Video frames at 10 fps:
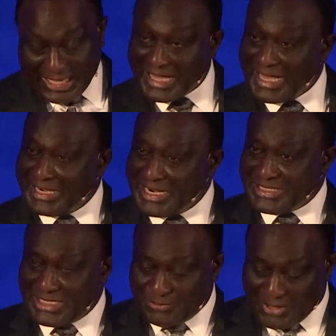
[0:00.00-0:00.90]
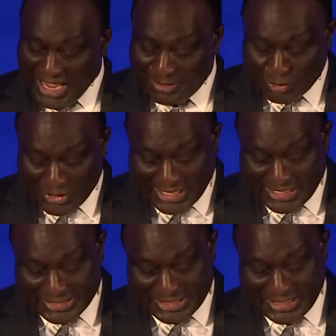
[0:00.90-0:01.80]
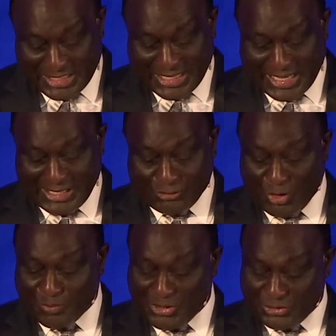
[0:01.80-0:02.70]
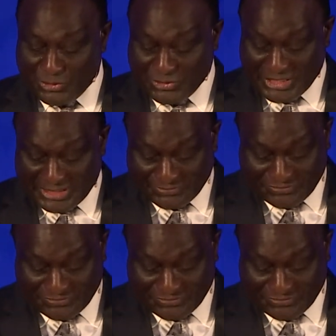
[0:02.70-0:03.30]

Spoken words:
energy, reliable energy, and common user